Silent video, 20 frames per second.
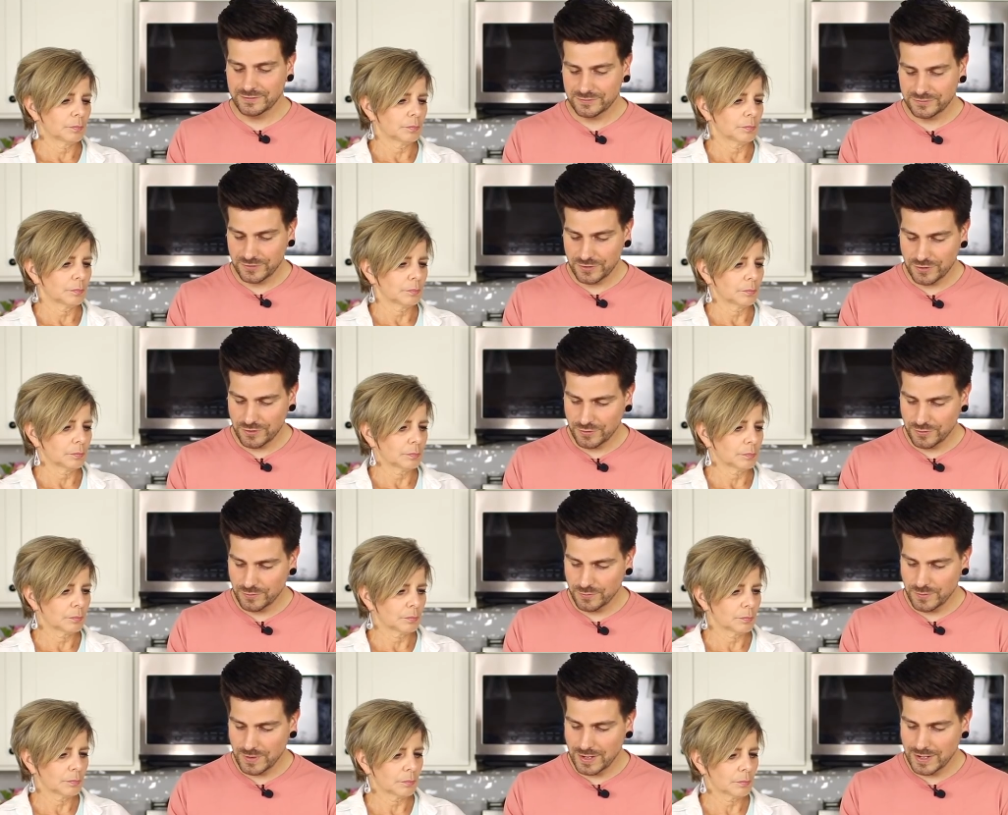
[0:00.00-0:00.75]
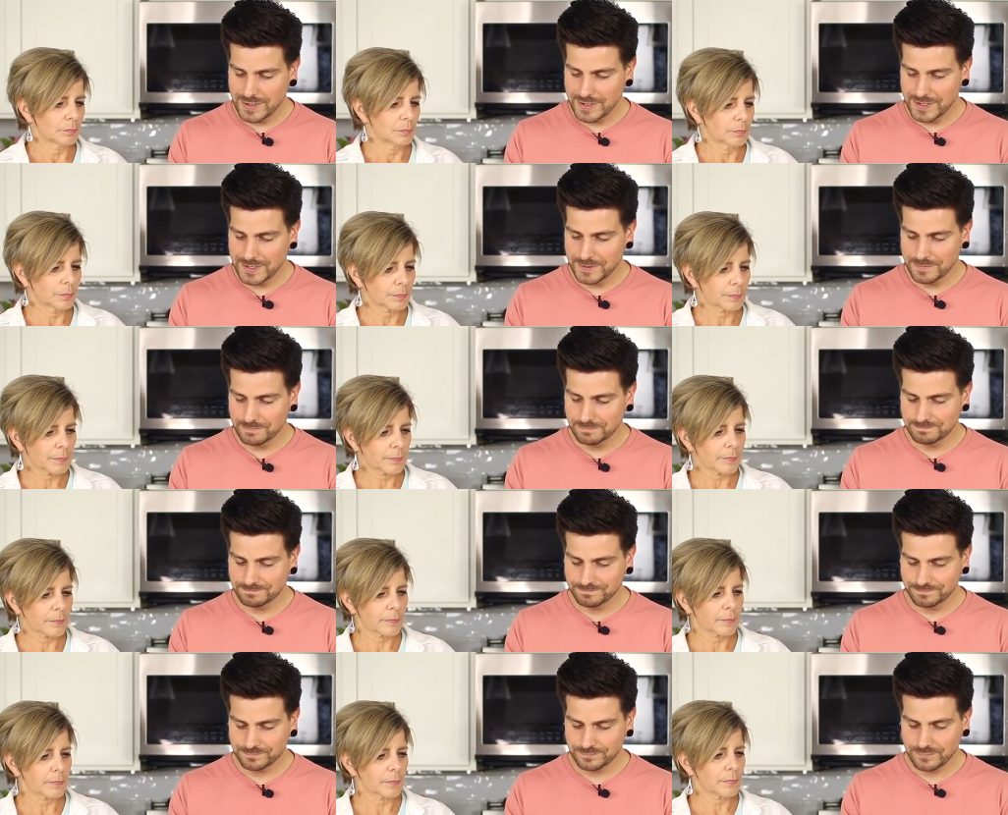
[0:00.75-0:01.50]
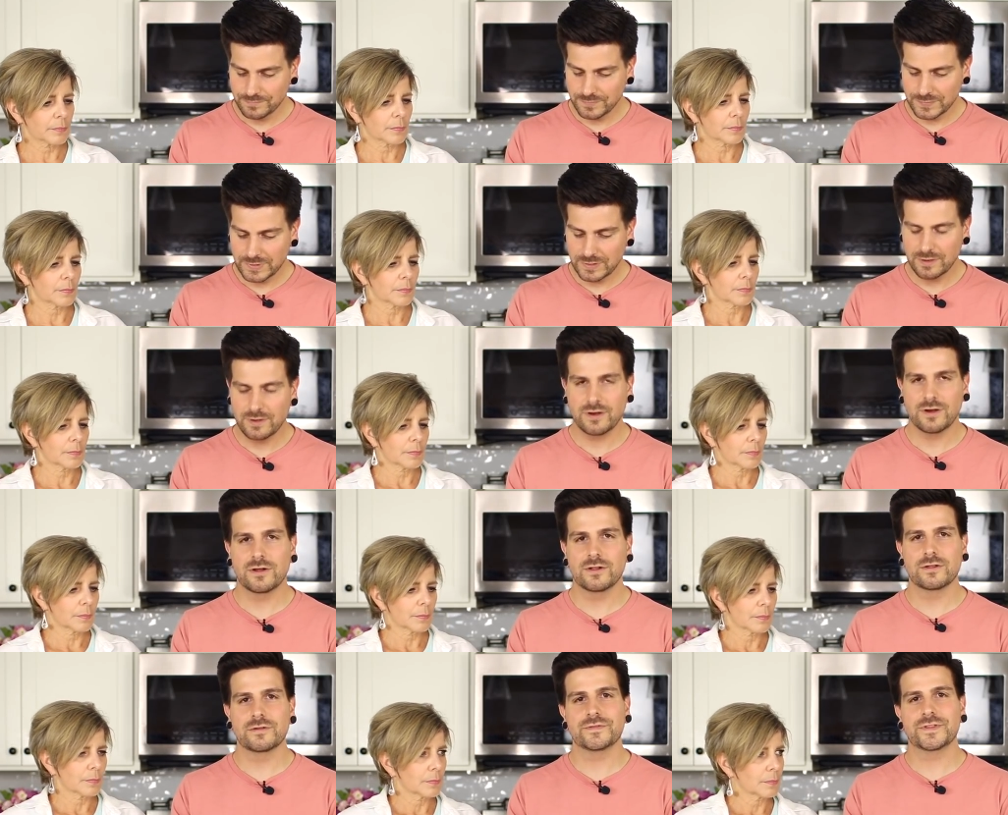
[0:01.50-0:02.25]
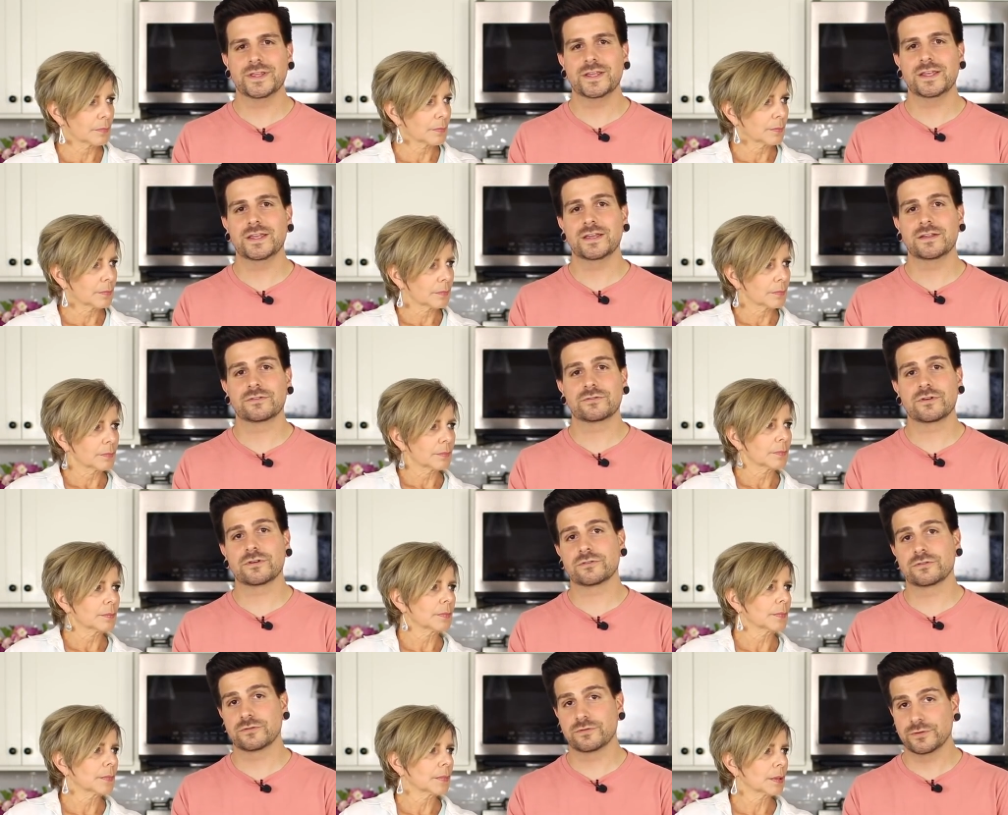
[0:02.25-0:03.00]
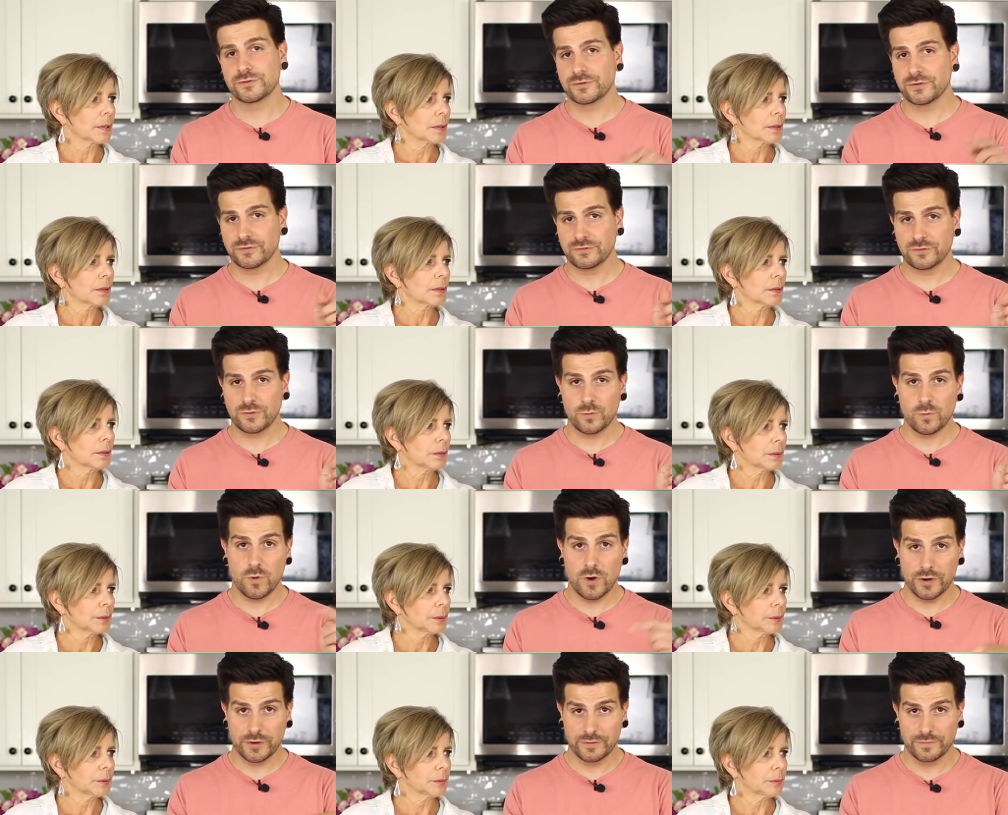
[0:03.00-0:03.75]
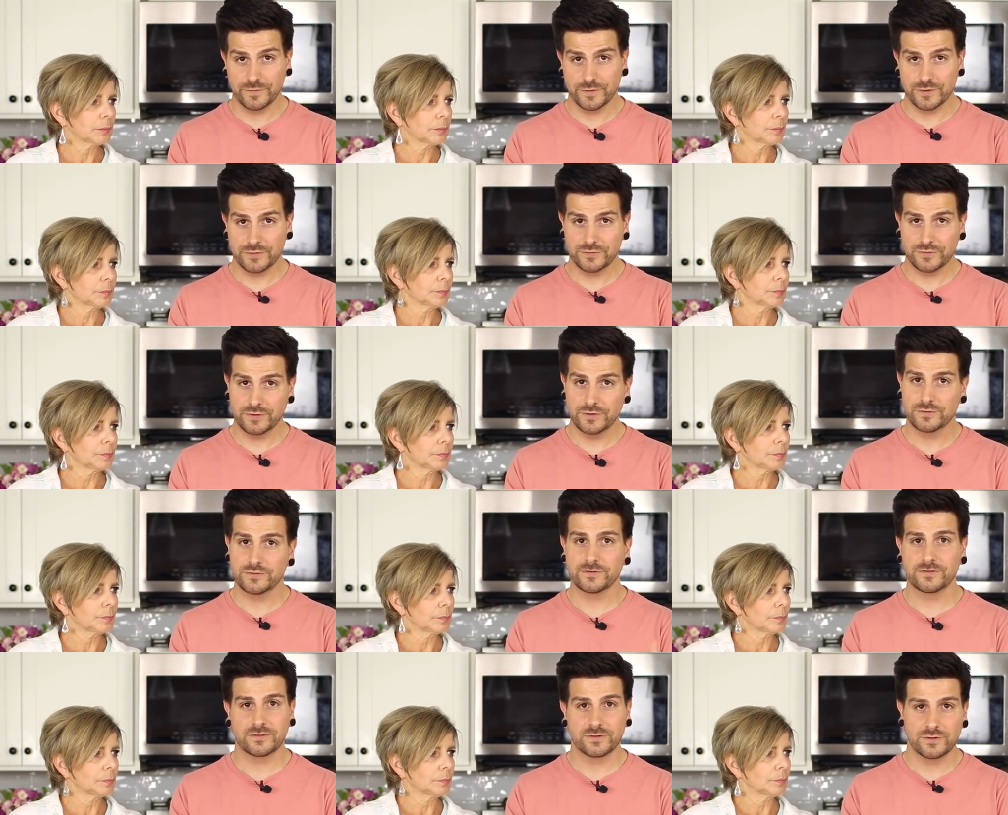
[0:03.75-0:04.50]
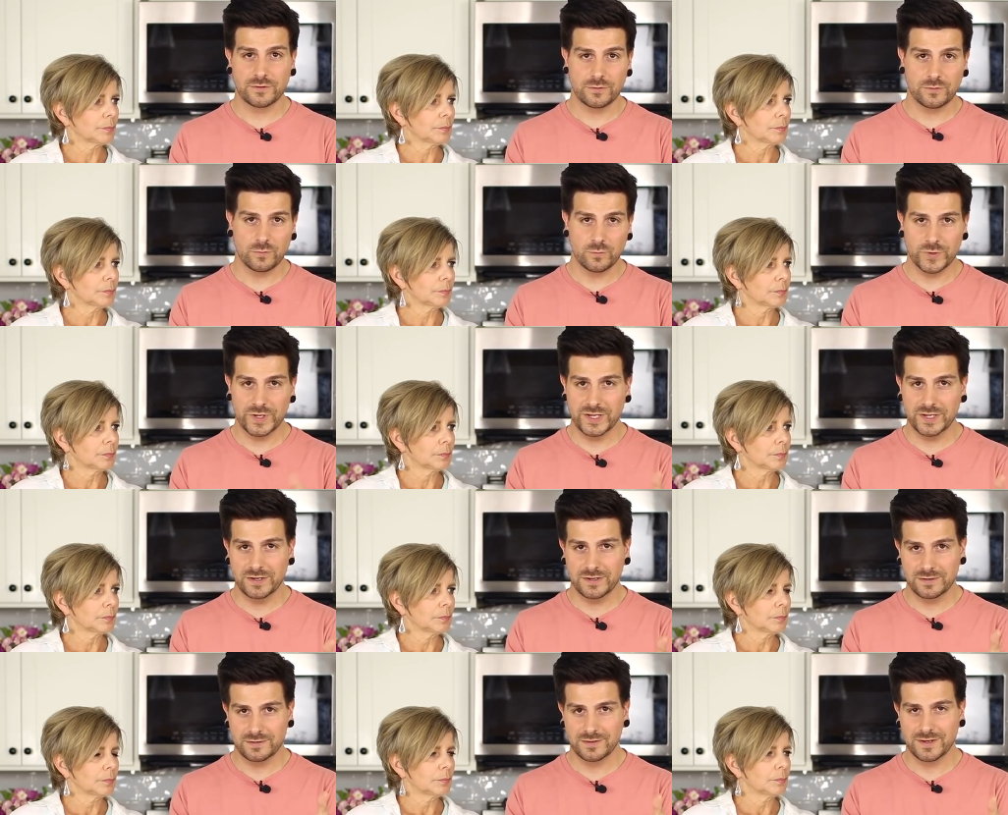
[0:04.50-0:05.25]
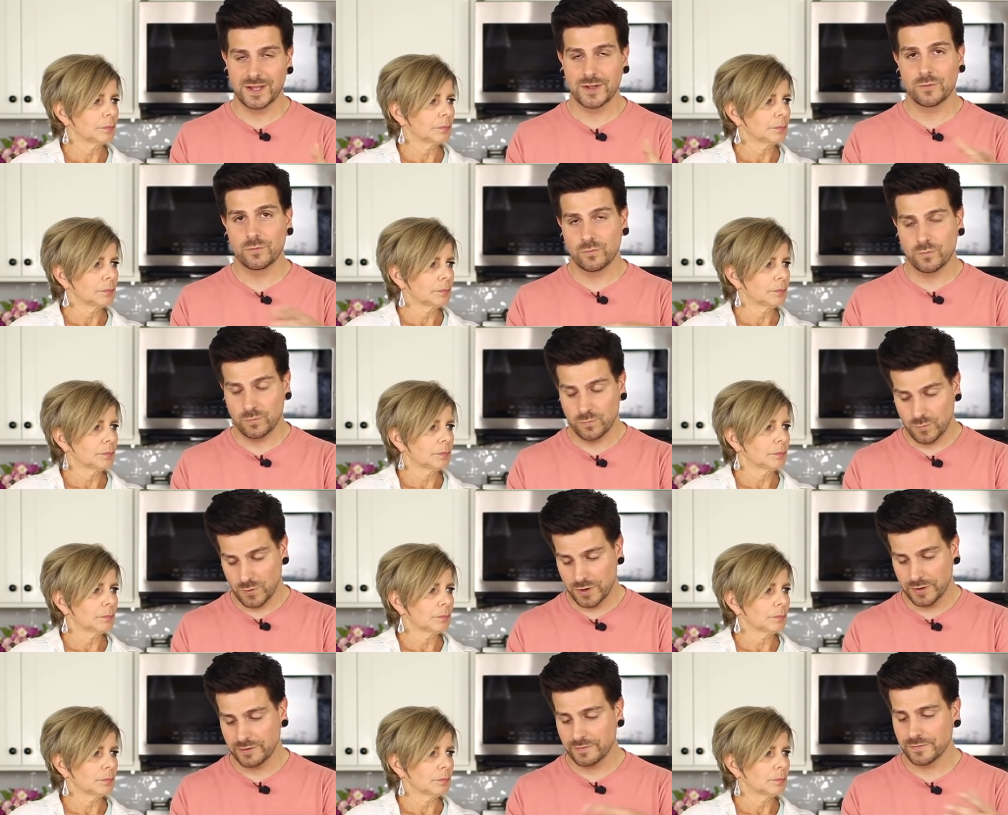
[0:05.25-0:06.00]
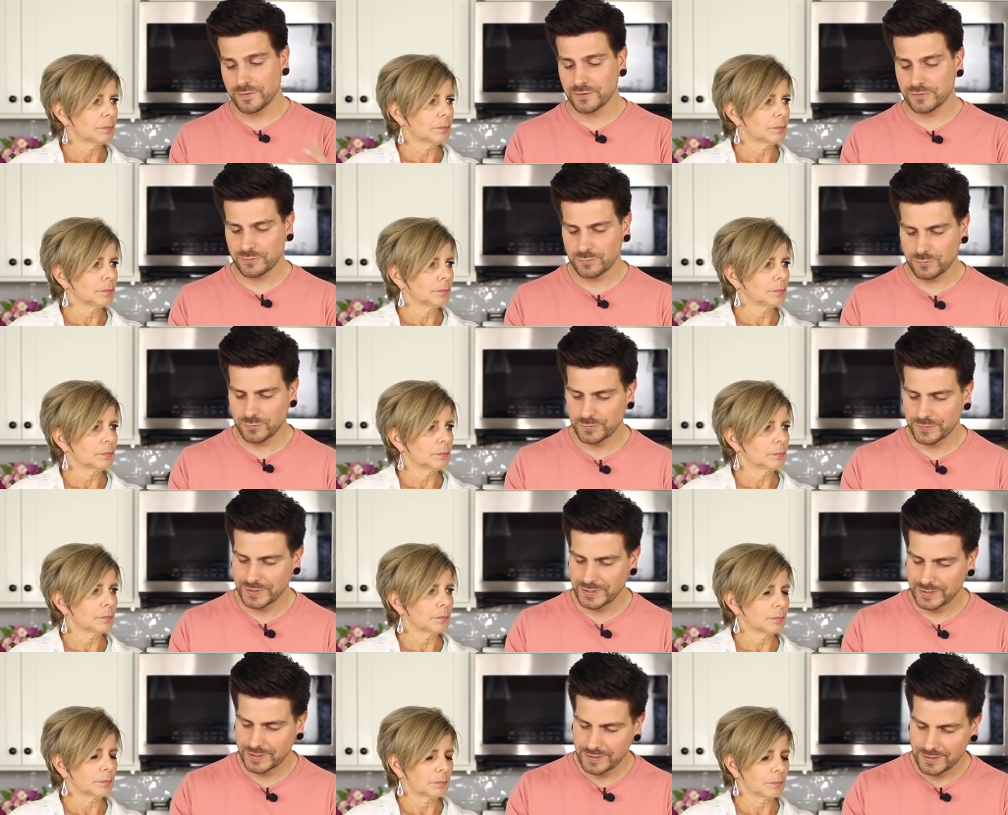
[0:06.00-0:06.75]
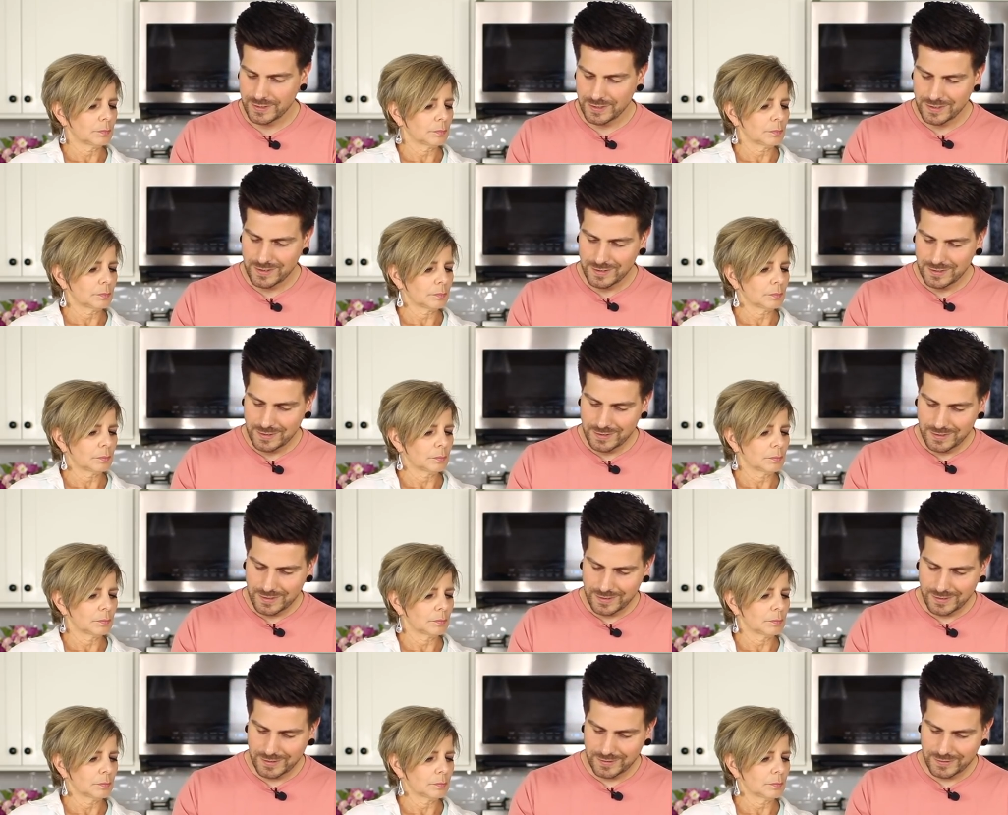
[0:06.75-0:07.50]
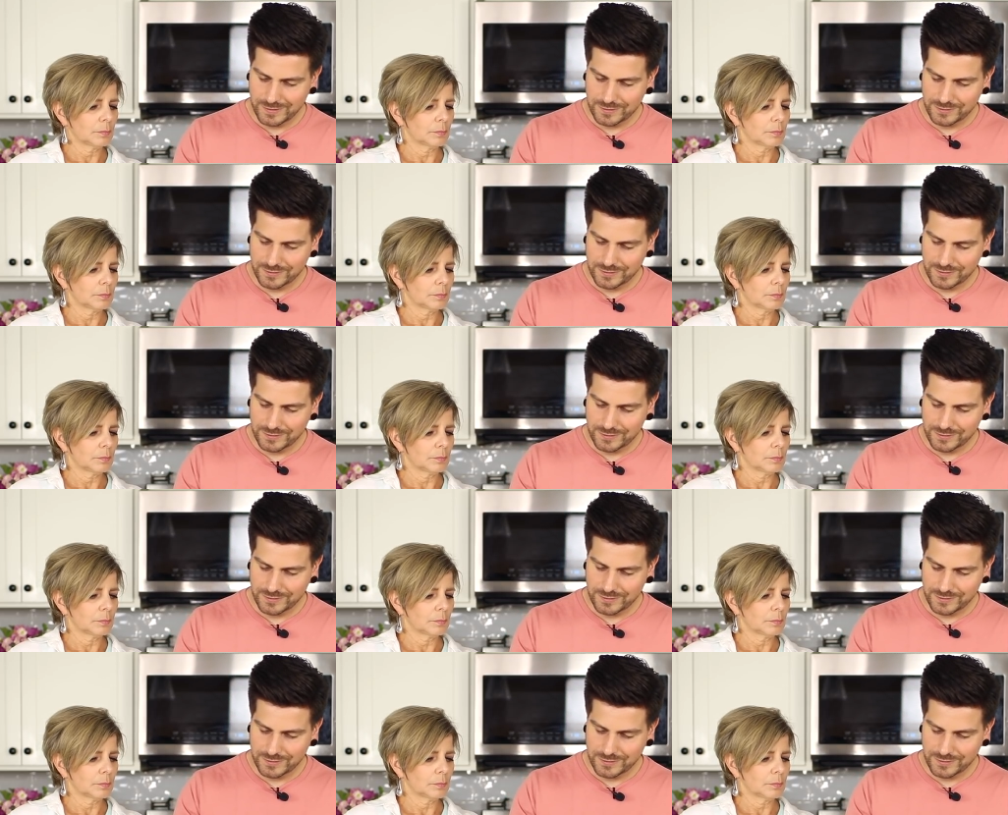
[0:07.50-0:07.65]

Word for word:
Speaker 1: So all of the instructions for just the water version or just the wheat and water version will be in the